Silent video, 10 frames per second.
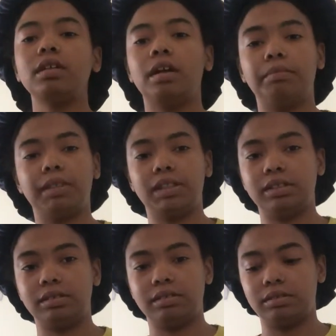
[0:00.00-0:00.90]
But
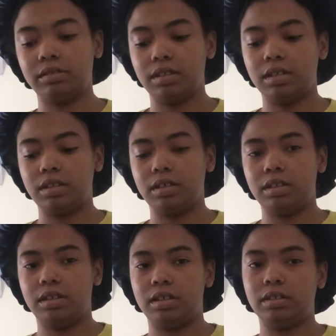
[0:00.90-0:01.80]

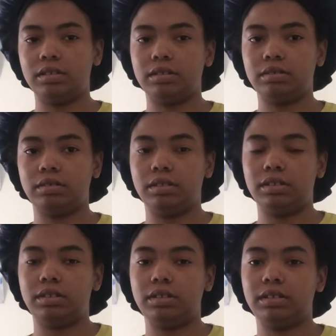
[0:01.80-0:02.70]
yeah, this story.